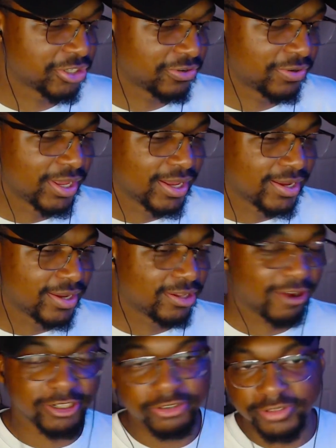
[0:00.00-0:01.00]
You
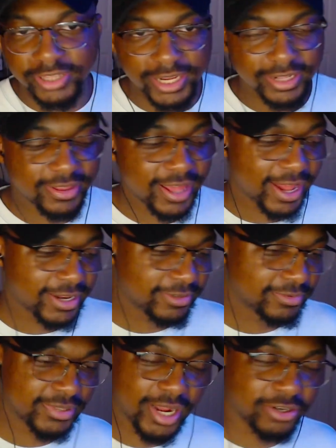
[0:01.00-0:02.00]
know, I don't think
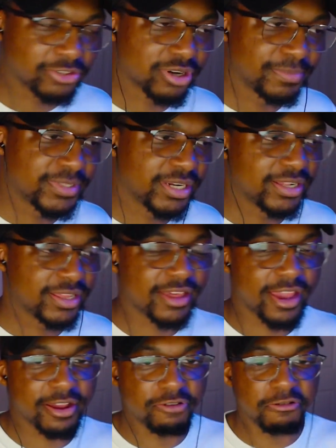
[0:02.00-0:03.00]
that Donald Trump has done
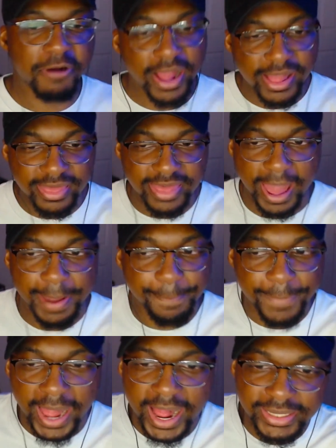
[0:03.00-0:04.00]
anything quite
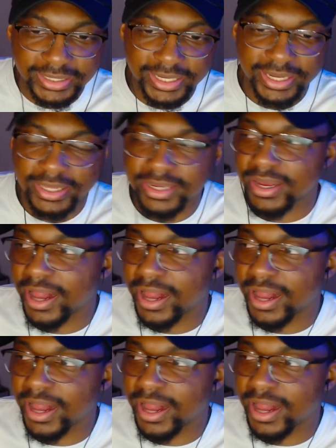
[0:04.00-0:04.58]
that badly.